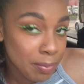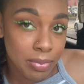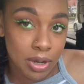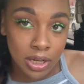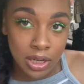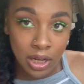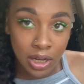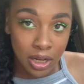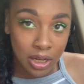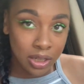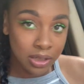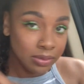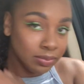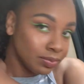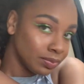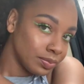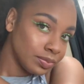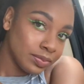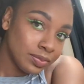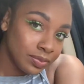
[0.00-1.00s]
Book her.
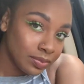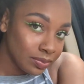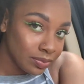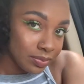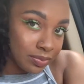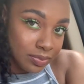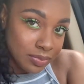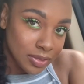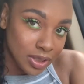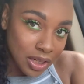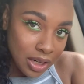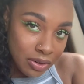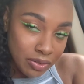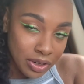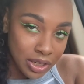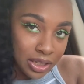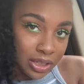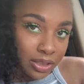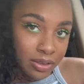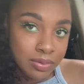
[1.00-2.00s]
All
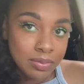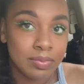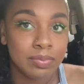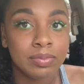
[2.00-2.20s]
right.